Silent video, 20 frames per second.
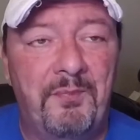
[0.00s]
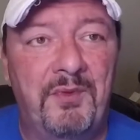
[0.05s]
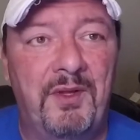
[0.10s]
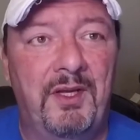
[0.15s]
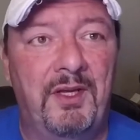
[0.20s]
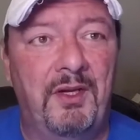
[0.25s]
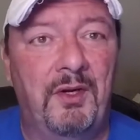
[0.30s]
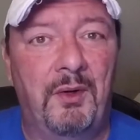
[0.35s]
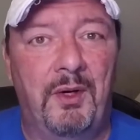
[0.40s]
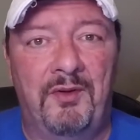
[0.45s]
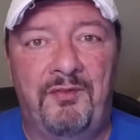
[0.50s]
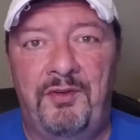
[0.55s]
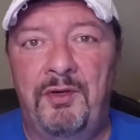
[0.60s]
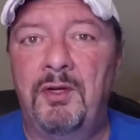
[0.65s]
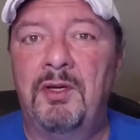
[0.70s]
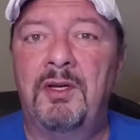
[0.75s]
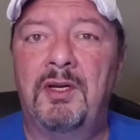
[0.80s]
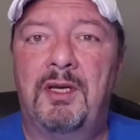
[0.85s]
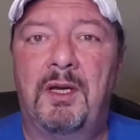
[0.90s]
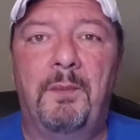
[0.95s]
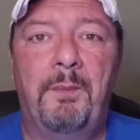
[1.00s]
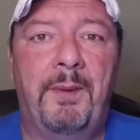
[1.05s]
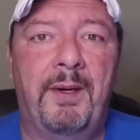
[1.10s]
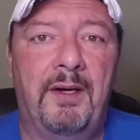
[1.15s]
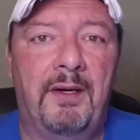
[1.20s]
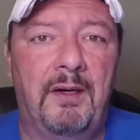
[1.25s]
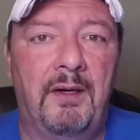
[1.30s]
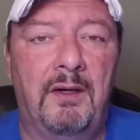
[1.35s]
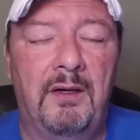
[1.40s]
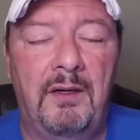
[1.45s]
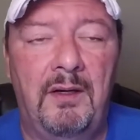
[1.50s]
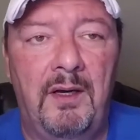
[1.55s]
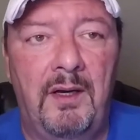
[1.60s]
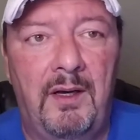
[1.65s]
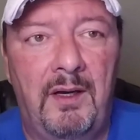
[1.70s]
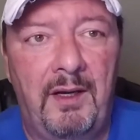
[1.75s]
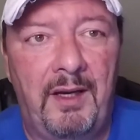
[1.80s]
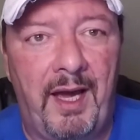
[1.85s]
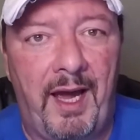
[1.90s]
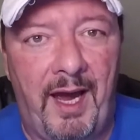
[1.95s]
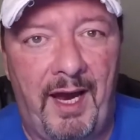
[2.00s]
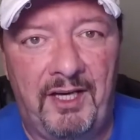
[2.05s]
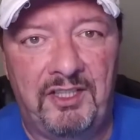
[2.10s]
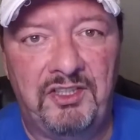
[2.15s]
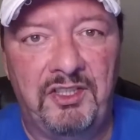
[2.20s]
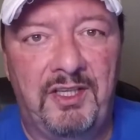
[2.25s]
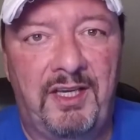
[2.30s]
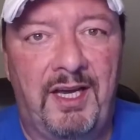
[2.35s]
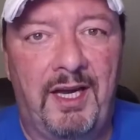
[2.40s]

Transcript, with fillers: You know, if you're going to compare action